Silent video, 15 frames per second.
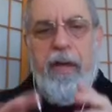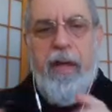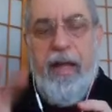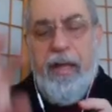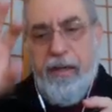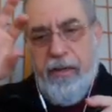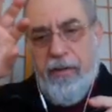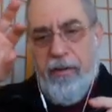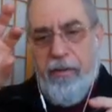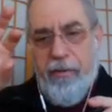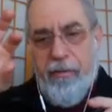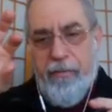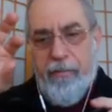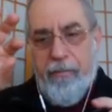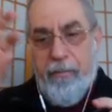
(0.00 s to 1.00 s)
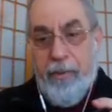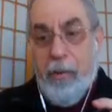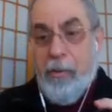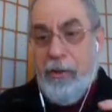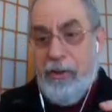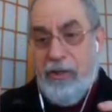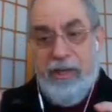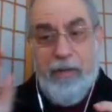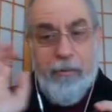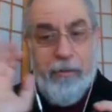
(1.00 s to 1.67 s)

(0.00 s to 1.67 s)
and in the bonus scene,